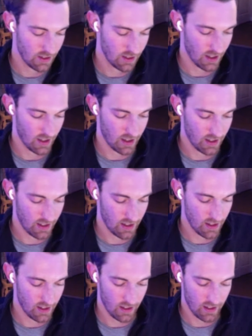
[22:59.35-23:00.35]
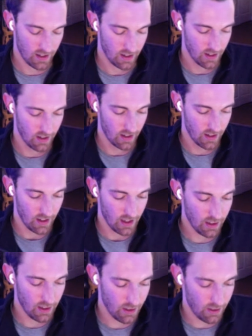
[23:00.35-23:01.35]
I don't
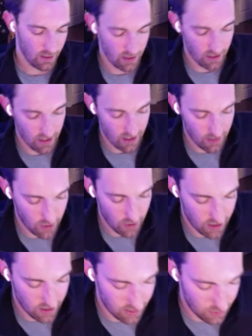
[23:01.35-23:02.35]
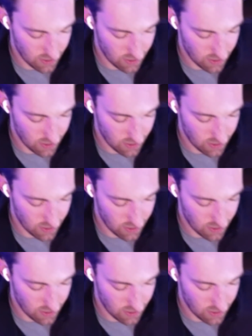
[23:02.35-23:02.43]
know. There's a lot of weirdness with